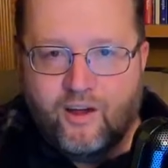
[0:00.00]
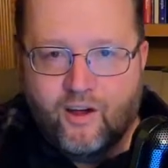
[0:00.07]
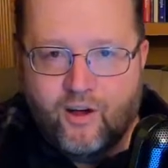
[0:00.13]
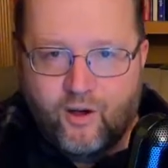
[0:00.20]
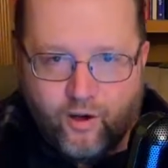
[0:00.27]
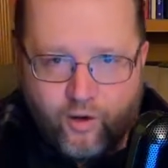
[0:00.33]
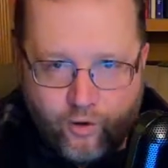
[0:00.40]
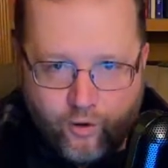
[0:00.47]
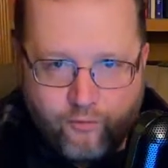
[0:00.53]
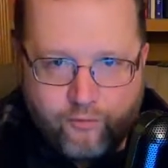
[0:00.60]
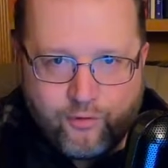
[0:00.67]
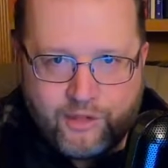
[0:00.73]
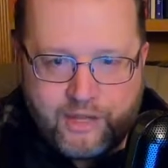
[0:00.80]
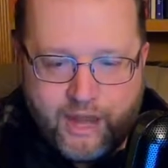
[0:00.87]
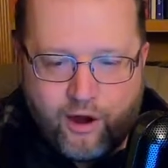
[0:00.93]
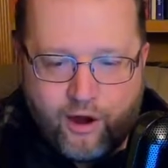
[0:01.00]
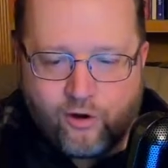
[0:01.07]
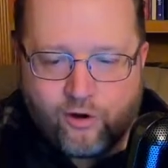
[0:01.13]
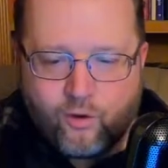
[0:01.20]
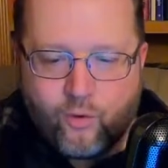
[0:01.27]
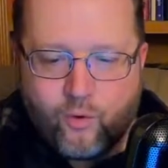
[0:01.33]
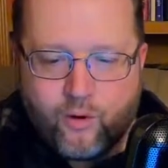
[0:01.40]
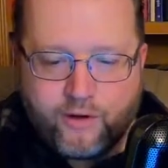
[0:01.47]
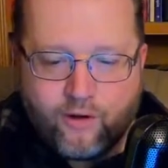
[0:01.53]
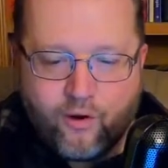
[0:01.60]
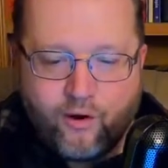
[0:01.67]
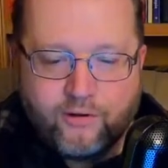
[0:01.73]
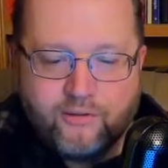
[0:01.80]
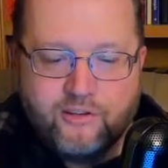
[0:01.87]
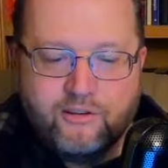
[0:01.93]
over the outer
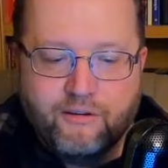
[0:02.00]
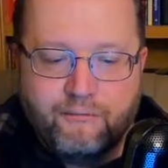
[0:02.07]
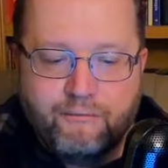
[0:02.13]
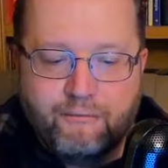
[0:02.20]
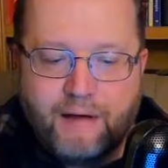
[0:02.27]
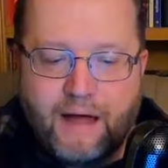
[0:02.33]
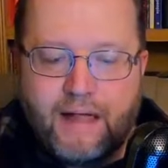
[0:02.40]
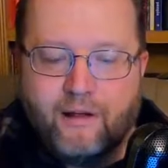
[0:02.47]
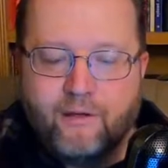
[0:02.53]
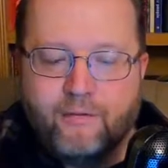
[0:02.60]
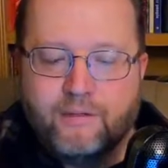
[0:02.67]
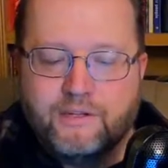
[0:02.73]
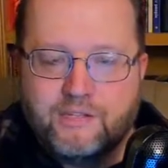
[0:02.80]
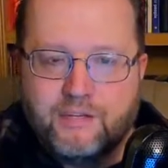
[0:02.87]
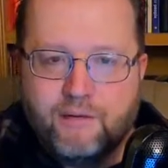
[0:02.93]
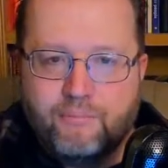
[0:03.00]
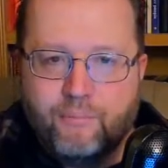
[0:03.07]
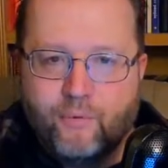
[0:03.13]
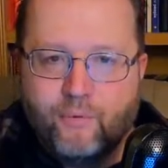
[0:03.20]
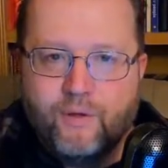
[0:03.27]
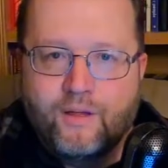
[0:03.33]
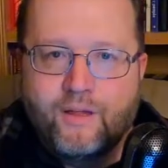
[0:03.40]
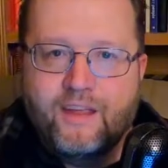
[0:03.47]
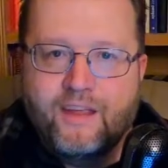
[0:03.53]
courtyard to defile the temple